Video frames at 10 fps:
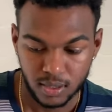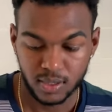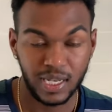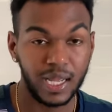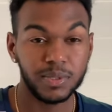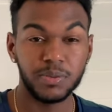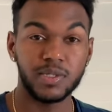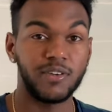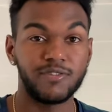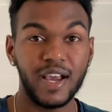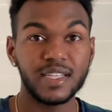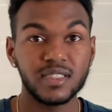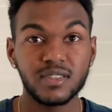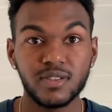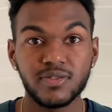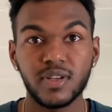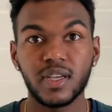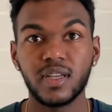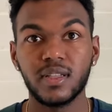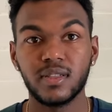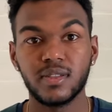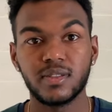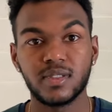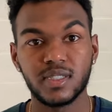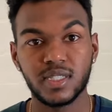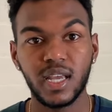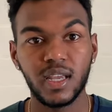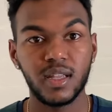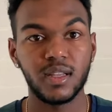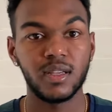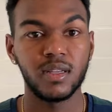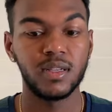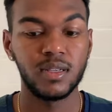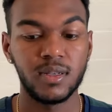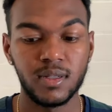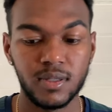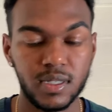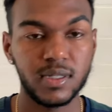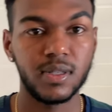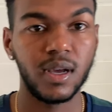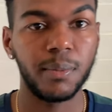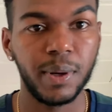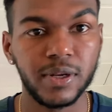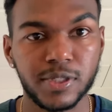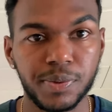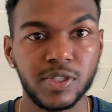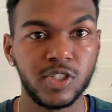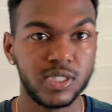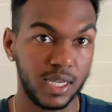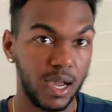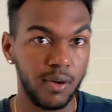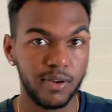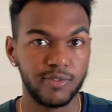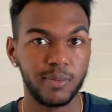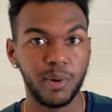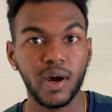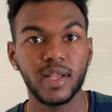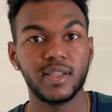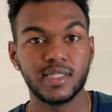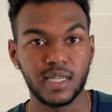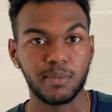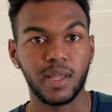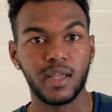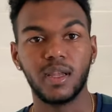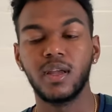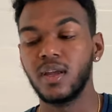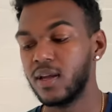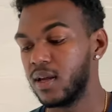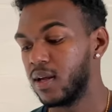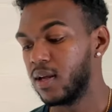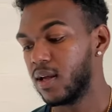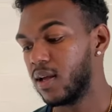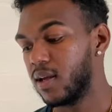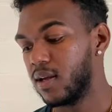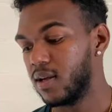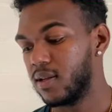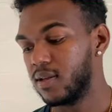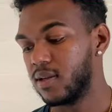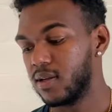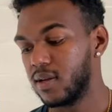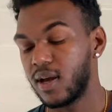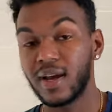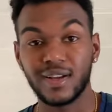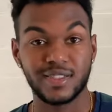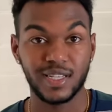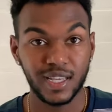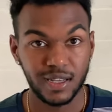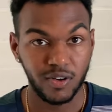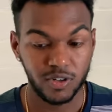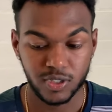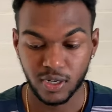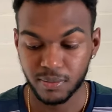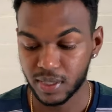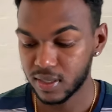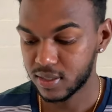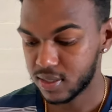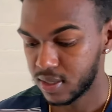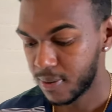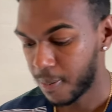the laptop is not fast enough, it can sustain just a better speed, just like how if I bought it the same day. And I got a second hard drive because